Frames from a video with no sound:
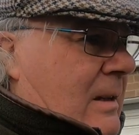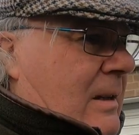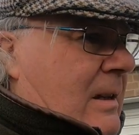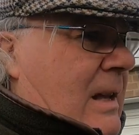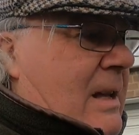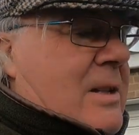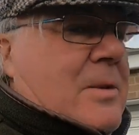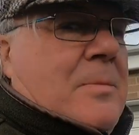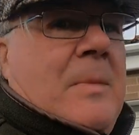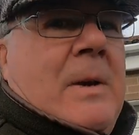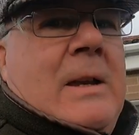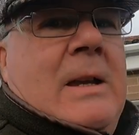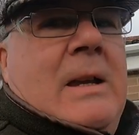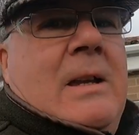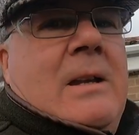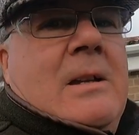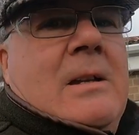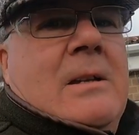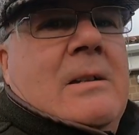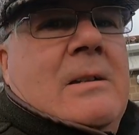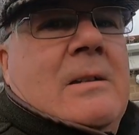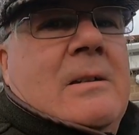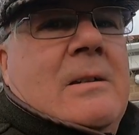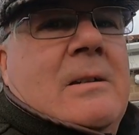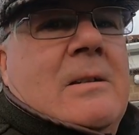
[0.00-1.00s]
Let's
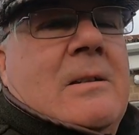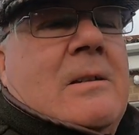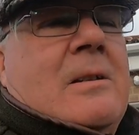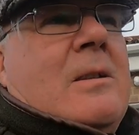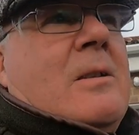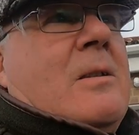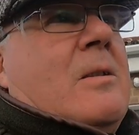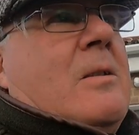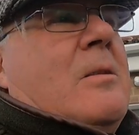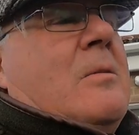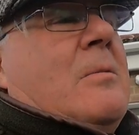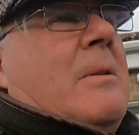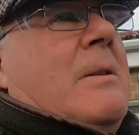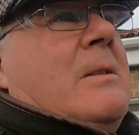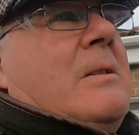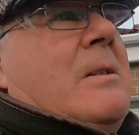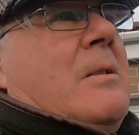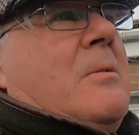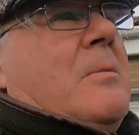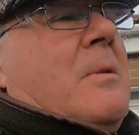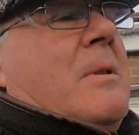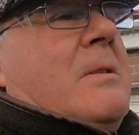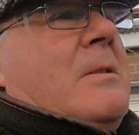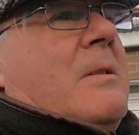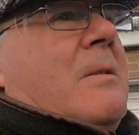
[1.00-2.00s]
make
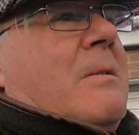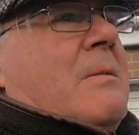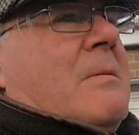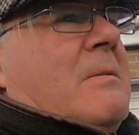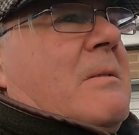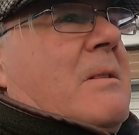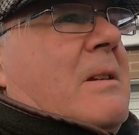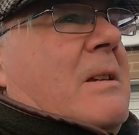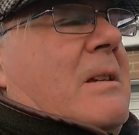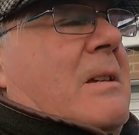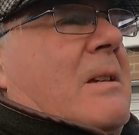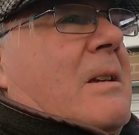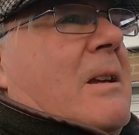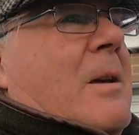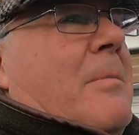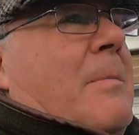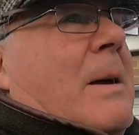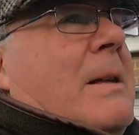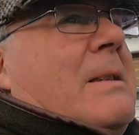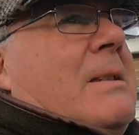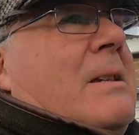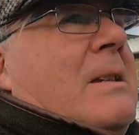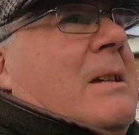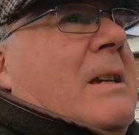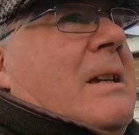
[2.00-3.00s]
2023 a
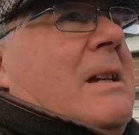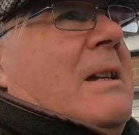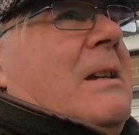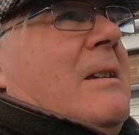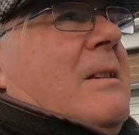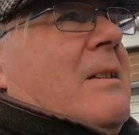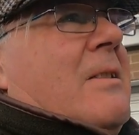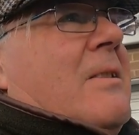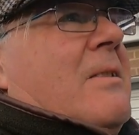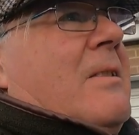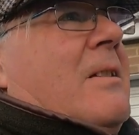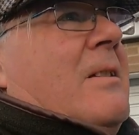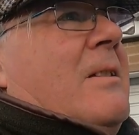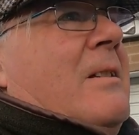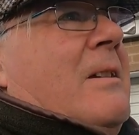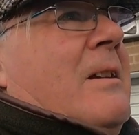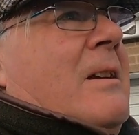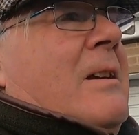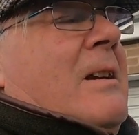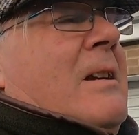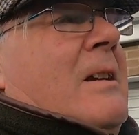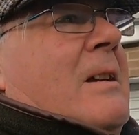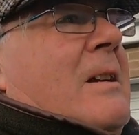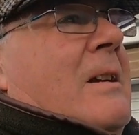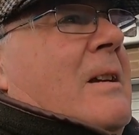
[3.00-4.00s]
better year than,
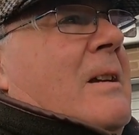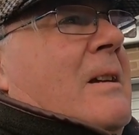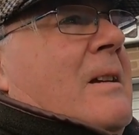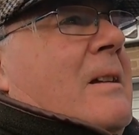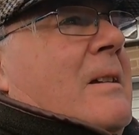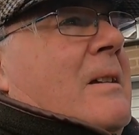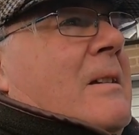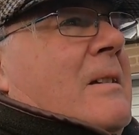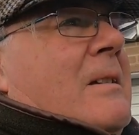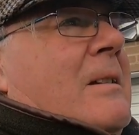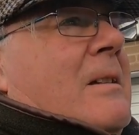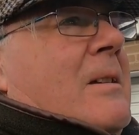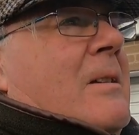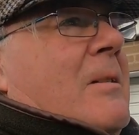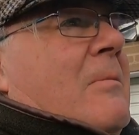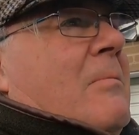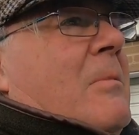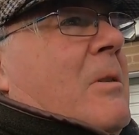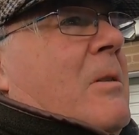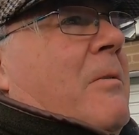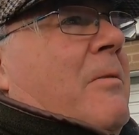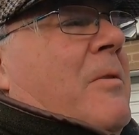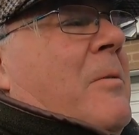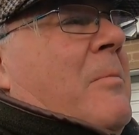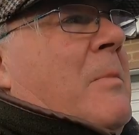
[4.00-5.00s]

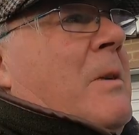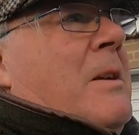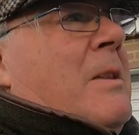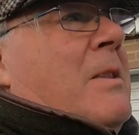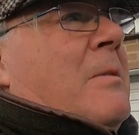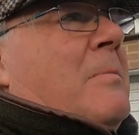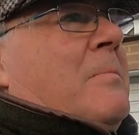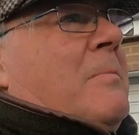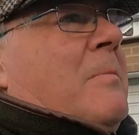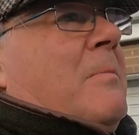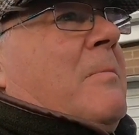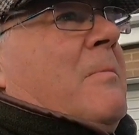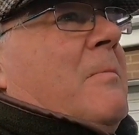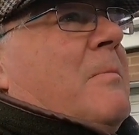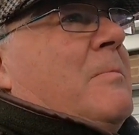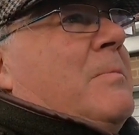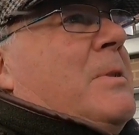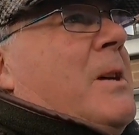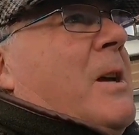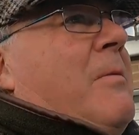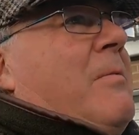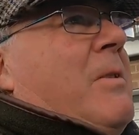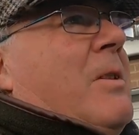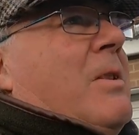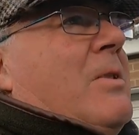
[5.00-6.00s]
well, for me, the
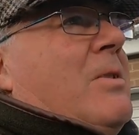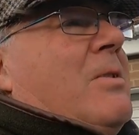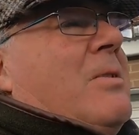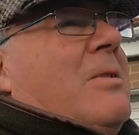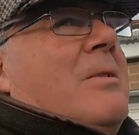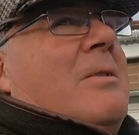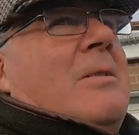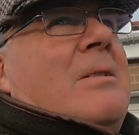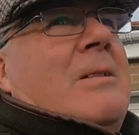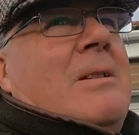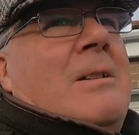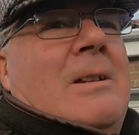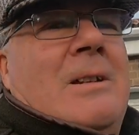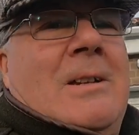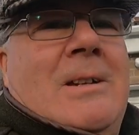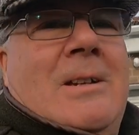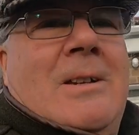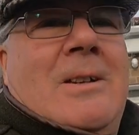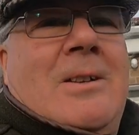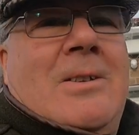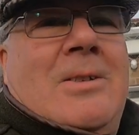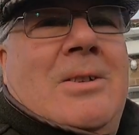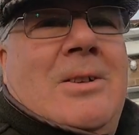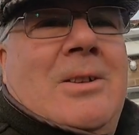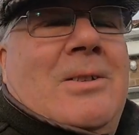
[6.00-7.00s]
previous
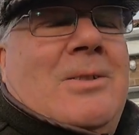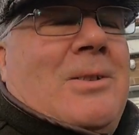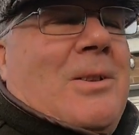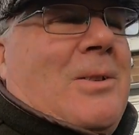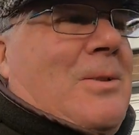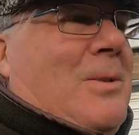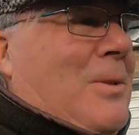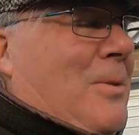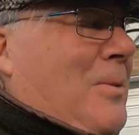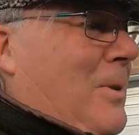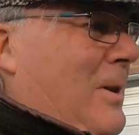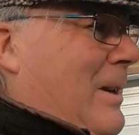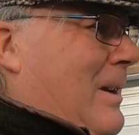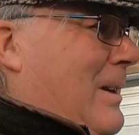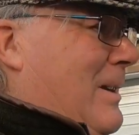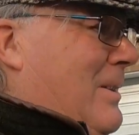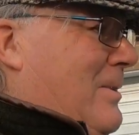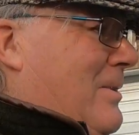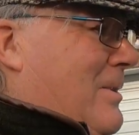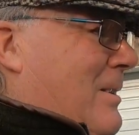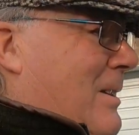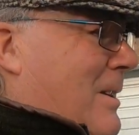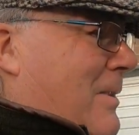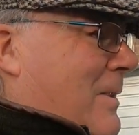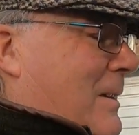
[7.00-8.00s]
62
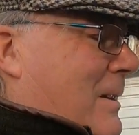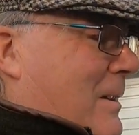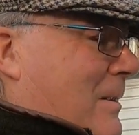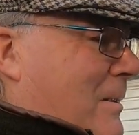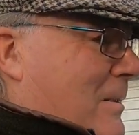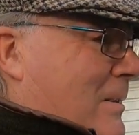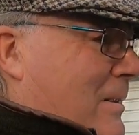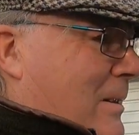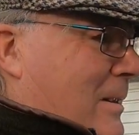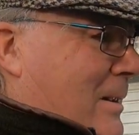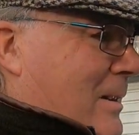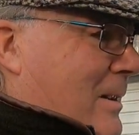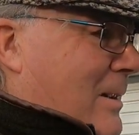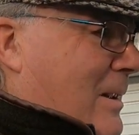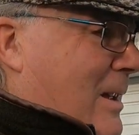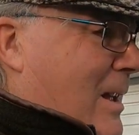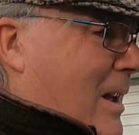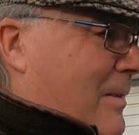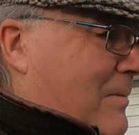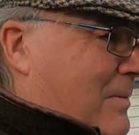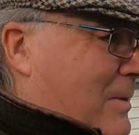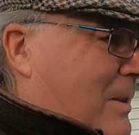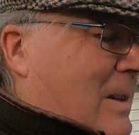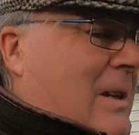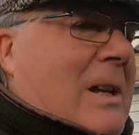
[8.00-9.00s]
years. I think
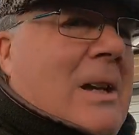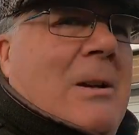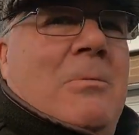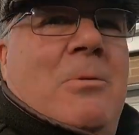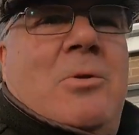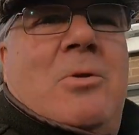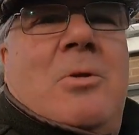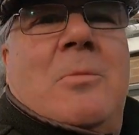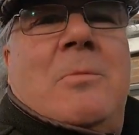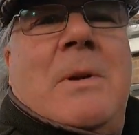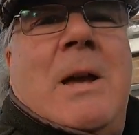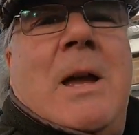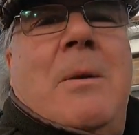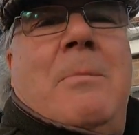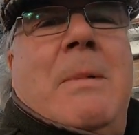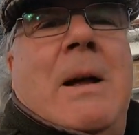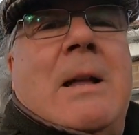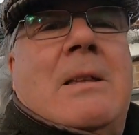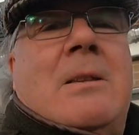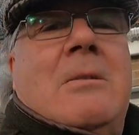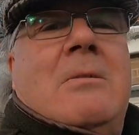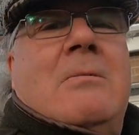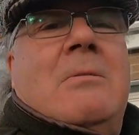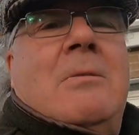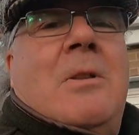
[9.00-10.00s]
every year we should make
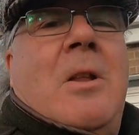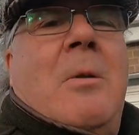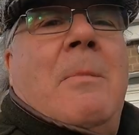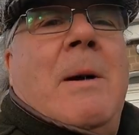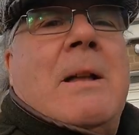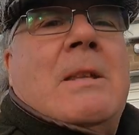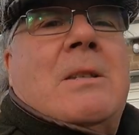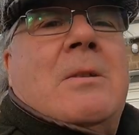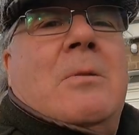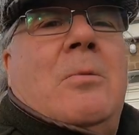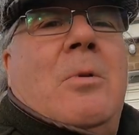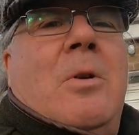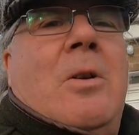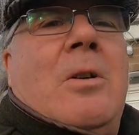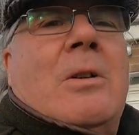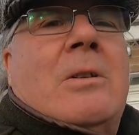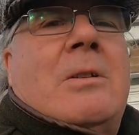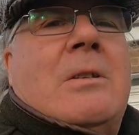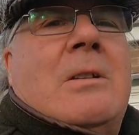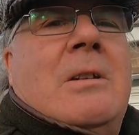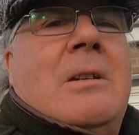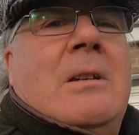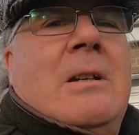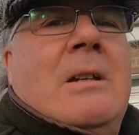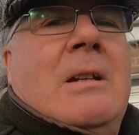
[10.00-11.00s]
better, no matter
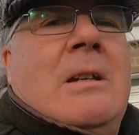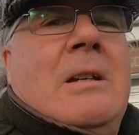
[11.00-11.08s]
what